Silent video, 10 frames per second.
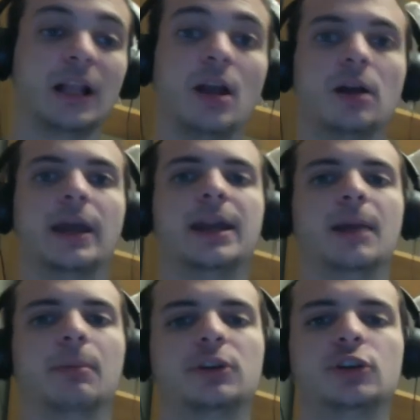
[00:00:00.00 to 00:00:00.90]
Okay,
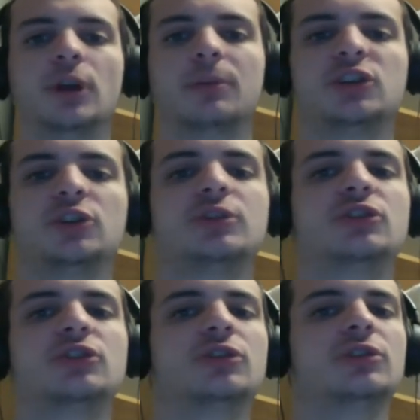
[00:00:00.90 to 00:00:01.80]
number 2. Number 2 is
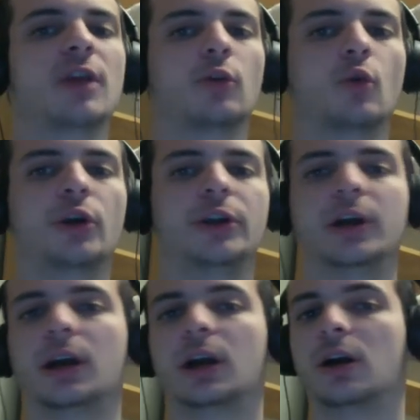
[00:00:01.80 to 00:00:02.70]
another
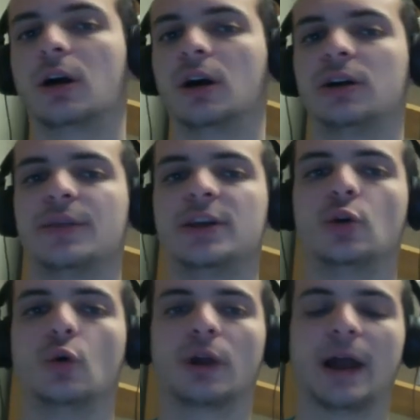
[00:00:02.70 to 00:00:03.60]
warrior card, the
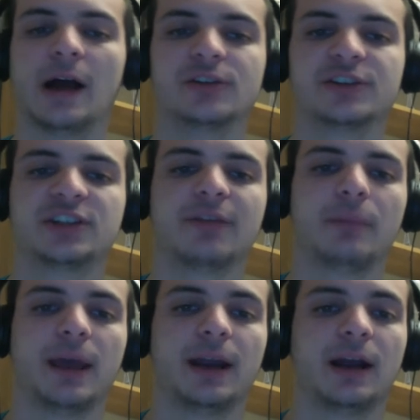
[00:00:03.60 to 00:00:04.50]
Gorehowl. 7
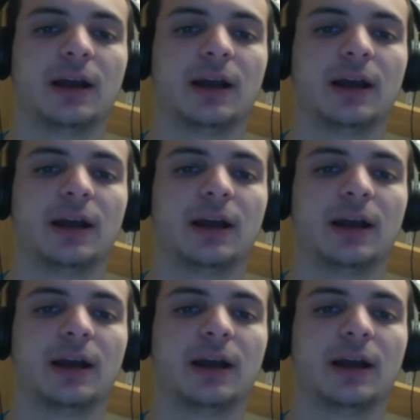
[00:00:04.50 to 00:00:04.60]
mana,